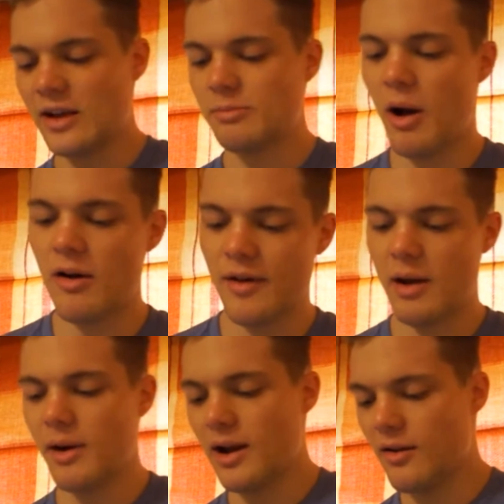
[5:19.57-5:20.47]
is part of
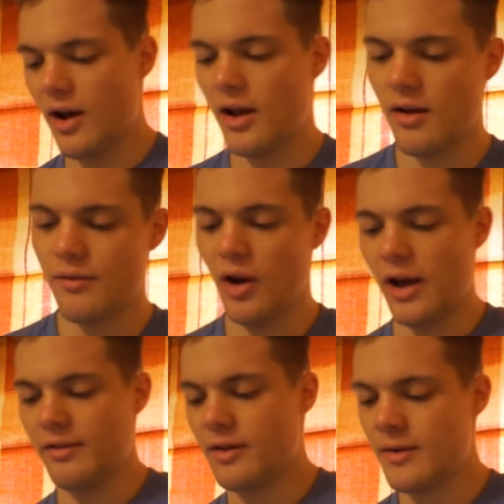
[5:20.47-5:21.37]
our way of
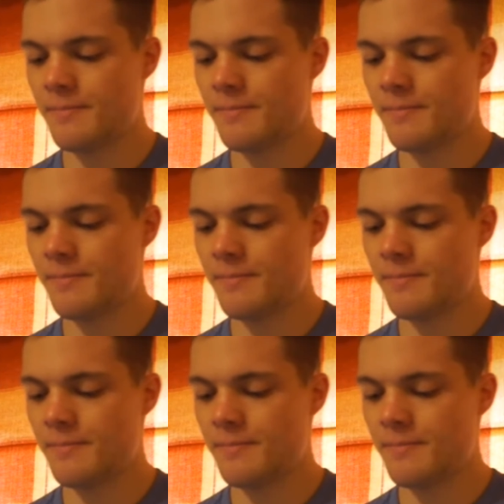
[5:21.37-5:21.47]
life.